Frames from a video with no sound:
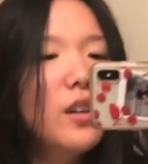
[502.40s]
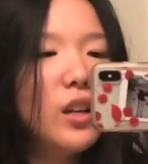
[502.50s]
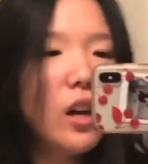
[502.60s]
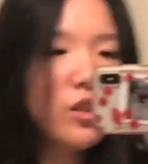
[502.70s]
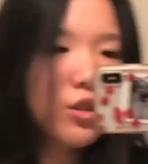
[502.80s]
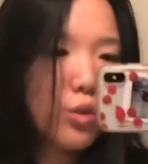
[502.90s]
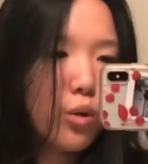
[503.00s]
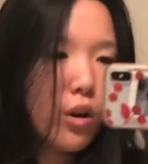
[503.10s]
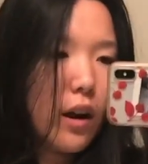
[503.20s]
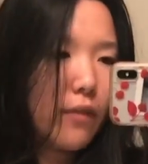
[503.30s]
Not
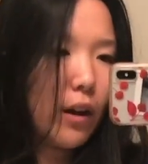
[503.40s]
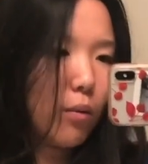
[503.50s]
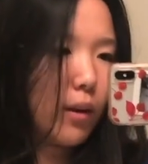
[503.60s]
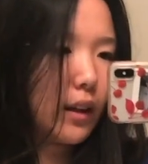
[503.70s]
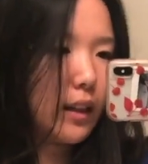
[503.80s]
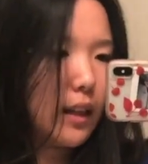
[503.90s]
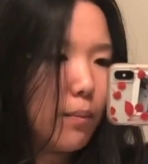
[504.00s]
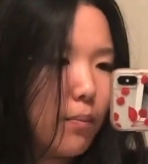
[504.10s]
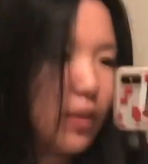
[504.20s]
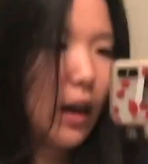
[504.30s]
sure if I want to
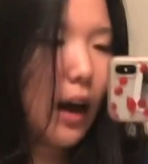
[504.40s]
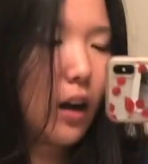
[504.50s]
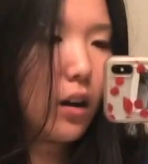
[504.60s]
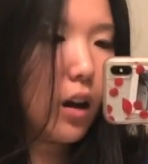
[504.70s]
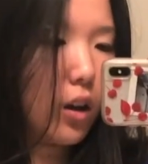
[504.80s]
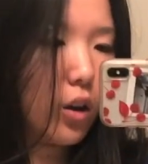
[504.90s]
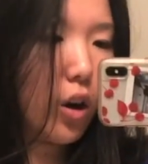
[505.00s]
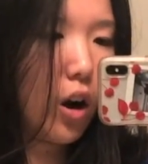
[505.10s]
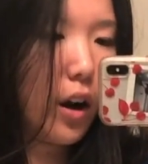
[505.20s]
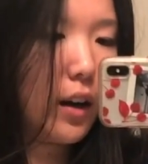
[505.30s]
keep that color
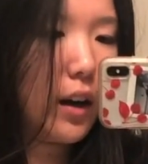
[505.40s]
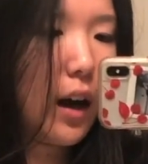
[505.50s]
on.